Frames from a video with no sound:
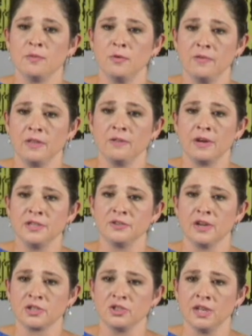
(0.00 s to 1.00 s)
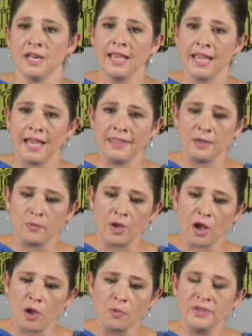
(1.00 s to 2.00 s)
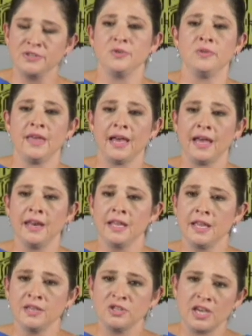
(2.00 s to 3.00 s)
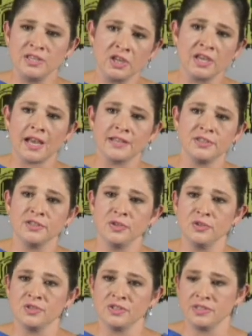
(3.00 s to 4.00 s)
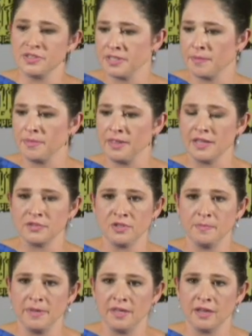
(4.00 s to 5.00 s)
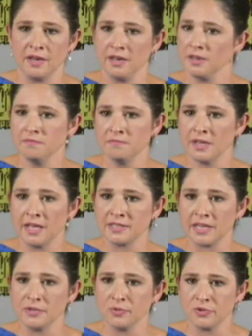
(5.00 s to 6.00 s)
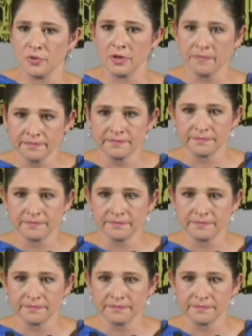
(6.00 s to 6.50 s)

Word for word: that are moving in the right direction. I think we always do that. Changing constitutions is something that should be done in last case resort.